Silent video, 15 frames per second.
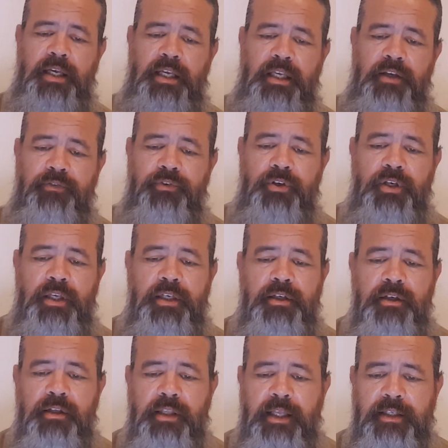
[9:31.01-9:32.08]
If you need your
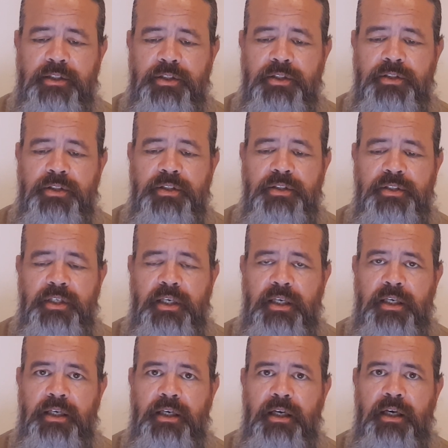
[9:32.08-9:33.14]
lenses to
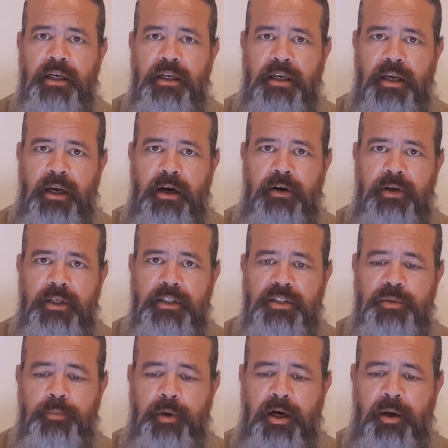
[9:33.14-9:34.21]
see, carry a
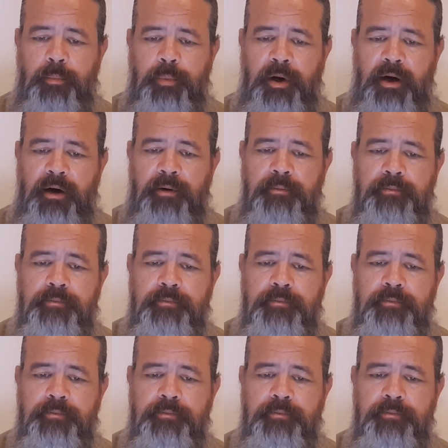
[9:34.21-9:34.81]
spare pair.